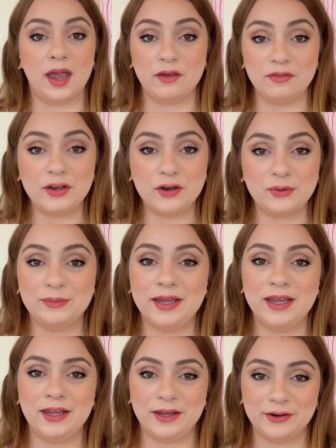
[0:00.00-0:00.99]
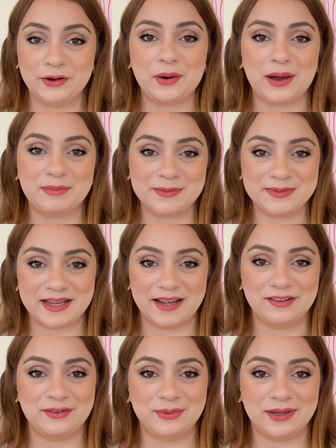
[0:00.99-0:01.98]
If you know me, you know I'm
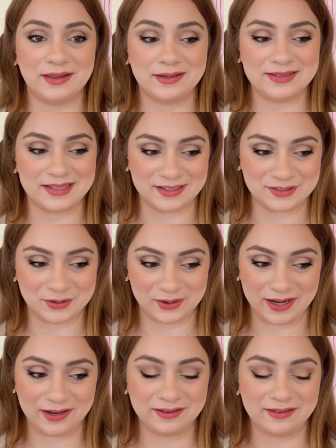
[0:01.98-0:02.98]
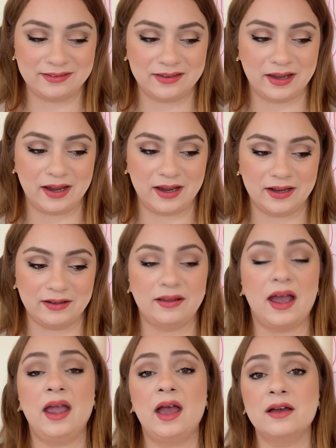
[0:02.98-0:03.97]
obsessed with sunscreens and
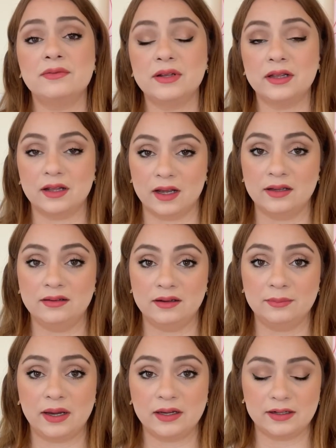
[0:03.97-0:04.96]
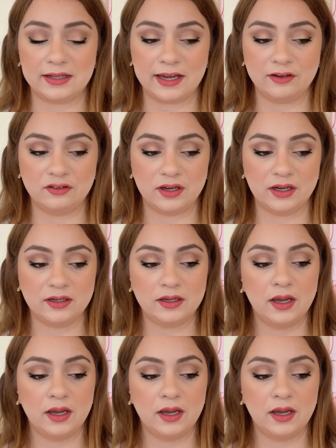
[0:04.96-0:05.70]
I have a lot in my collection